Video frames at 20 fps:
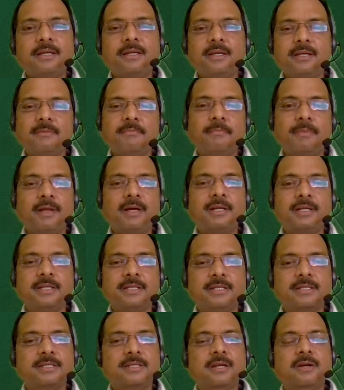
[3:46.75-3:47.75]
in blood
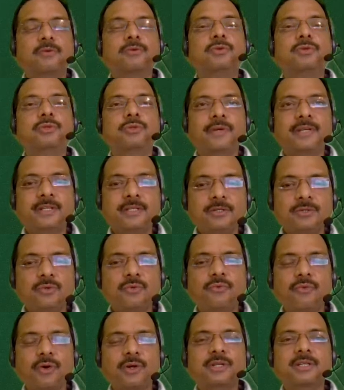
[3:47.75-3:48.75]
is around 20 to
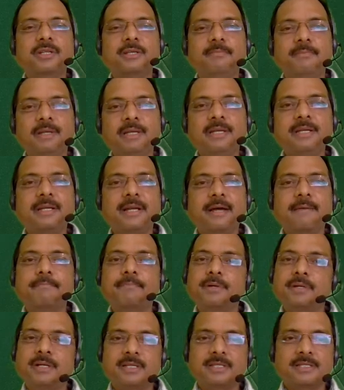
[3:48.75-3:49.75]
40 milligram
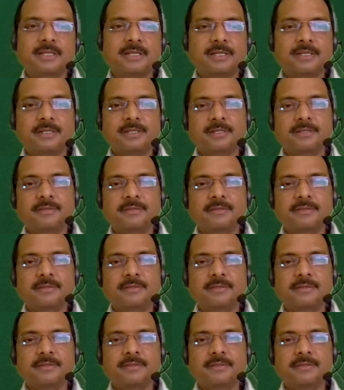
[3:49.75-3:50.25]
per deciliter.